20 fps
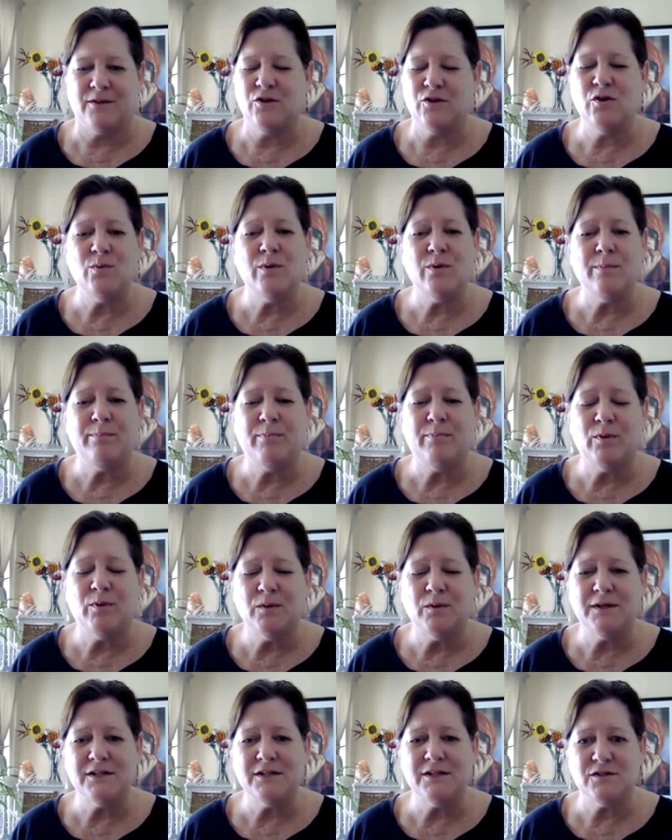You were
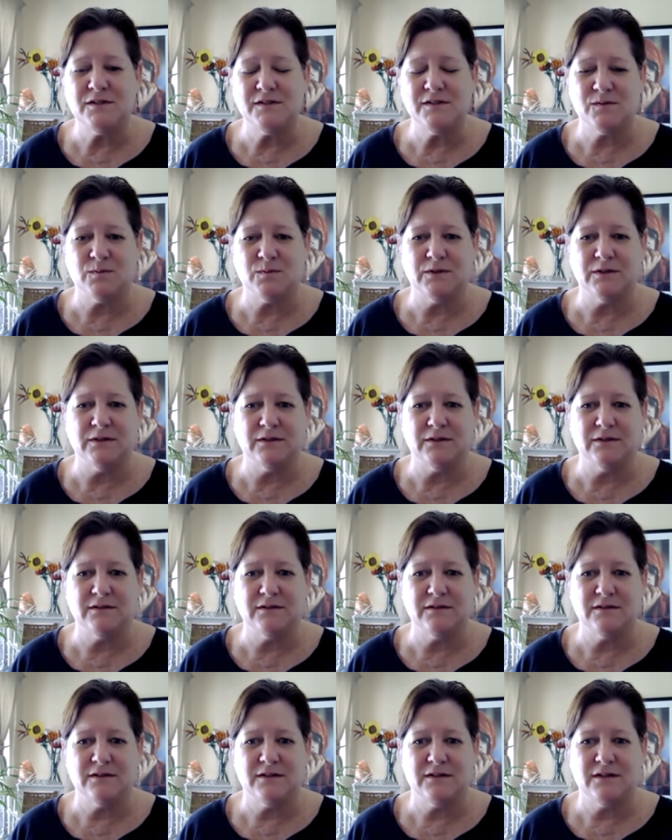born into this
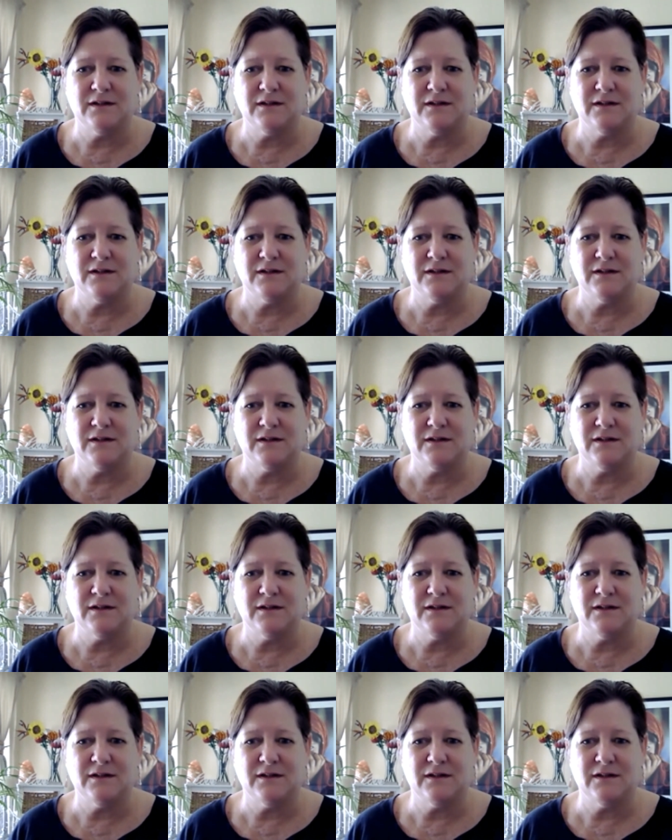world